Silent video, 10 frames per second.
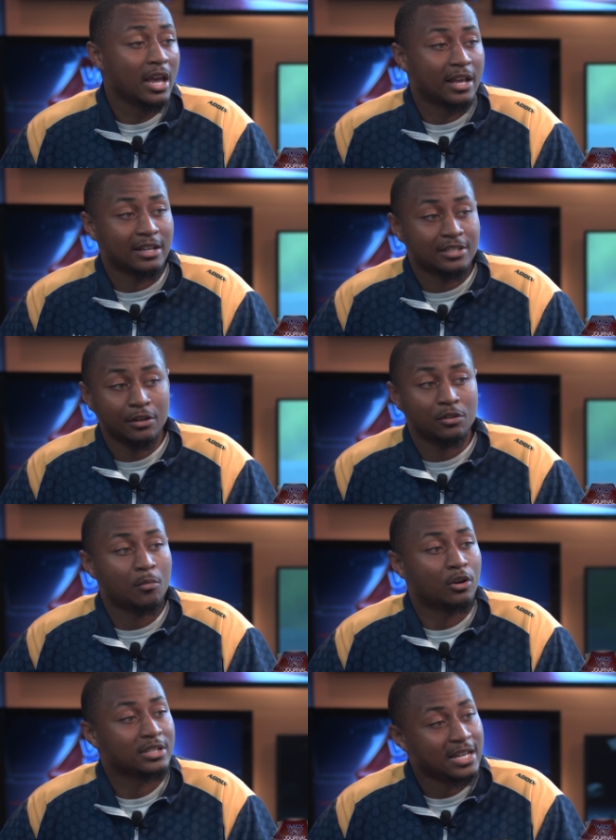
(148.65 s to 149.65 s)
and i tell them
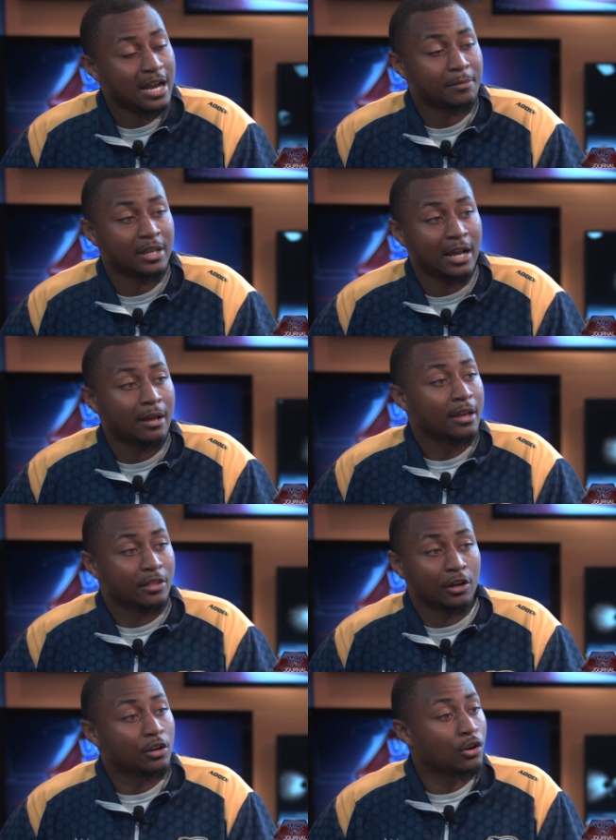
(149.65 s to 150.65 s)
all the time that I, they're going to